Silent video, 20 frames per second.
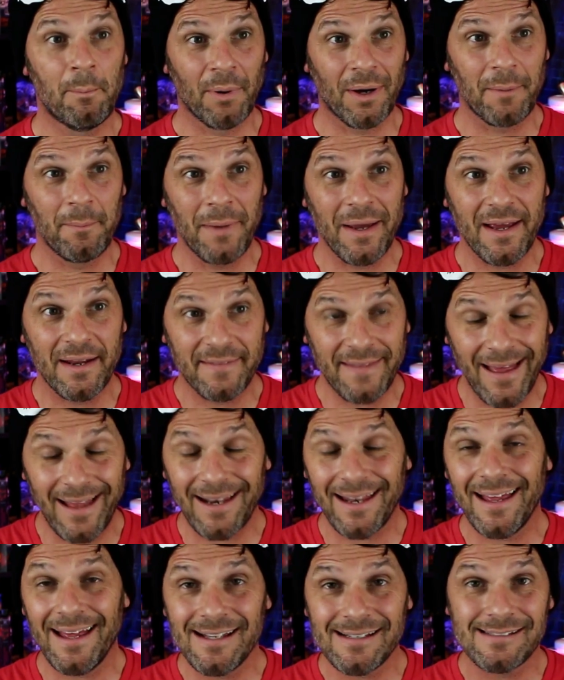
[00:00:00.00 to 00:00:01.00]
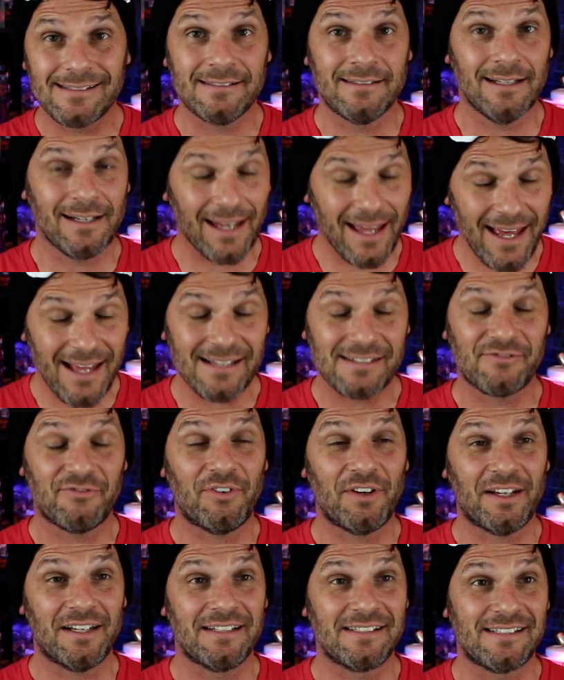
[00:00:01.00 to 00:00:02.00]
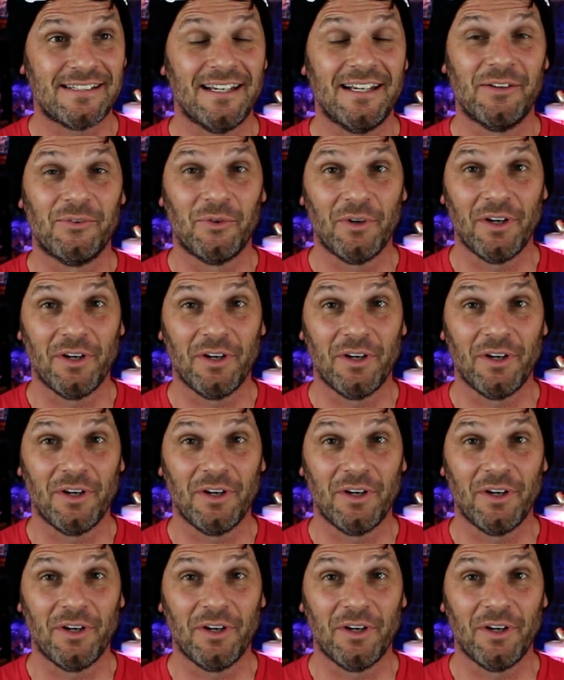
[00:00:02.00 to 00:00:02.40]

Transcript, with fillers: But man, the last freaking scene